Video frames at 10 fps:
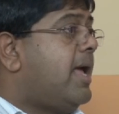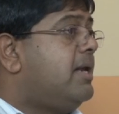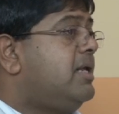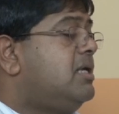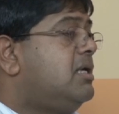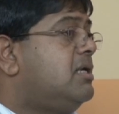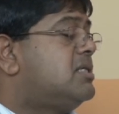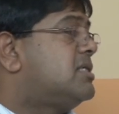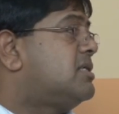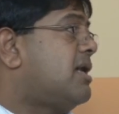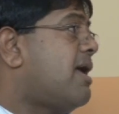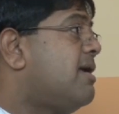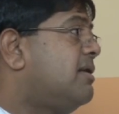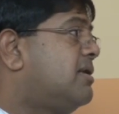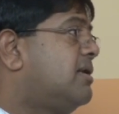any
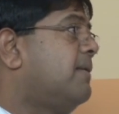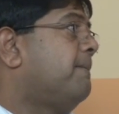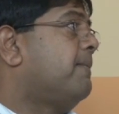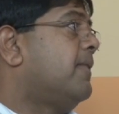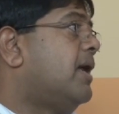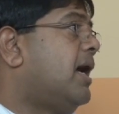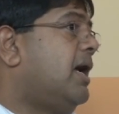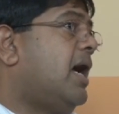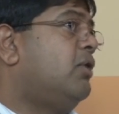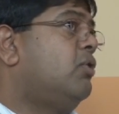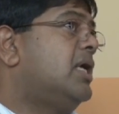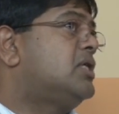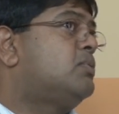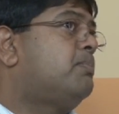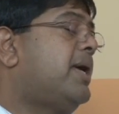slate, I don't
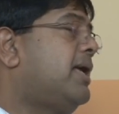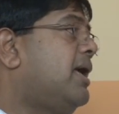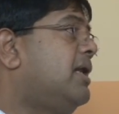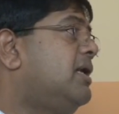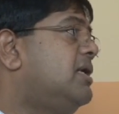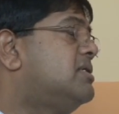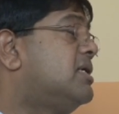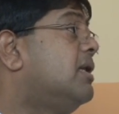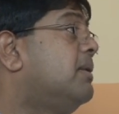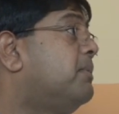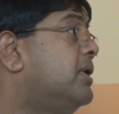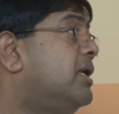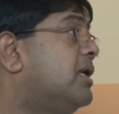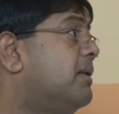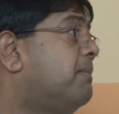expect any single
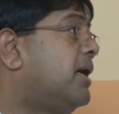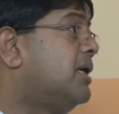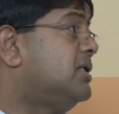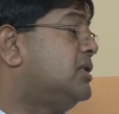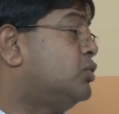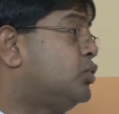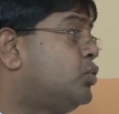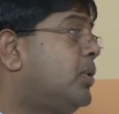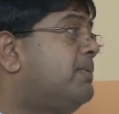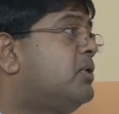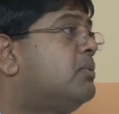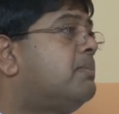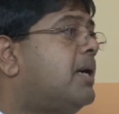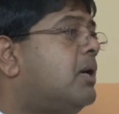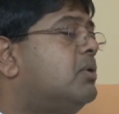political party to sweep into
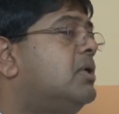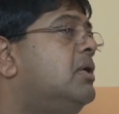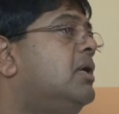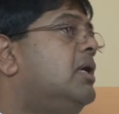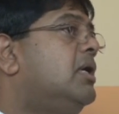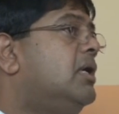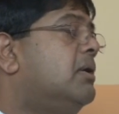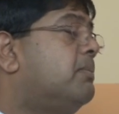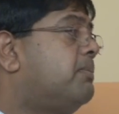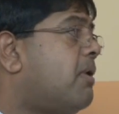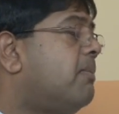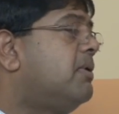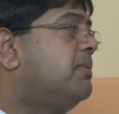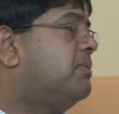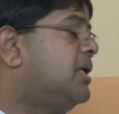power. It'll
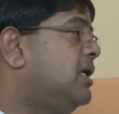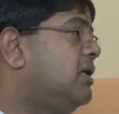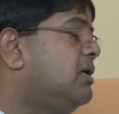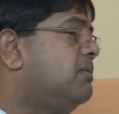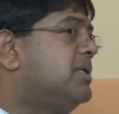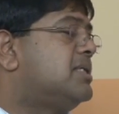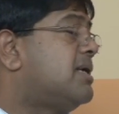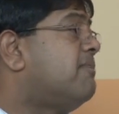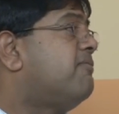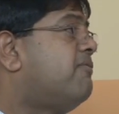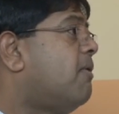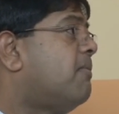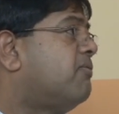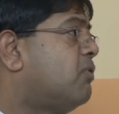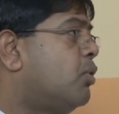probably be some
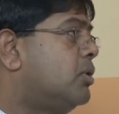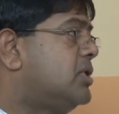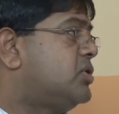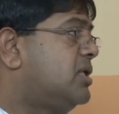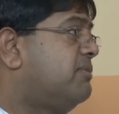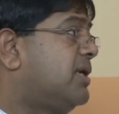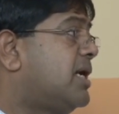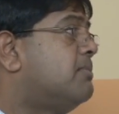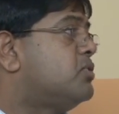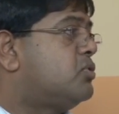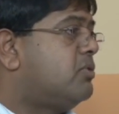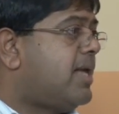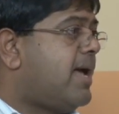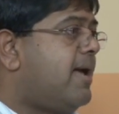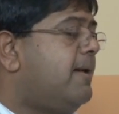form of coalition, if it comes to
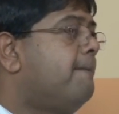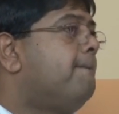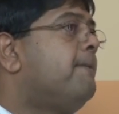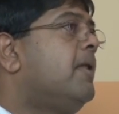that,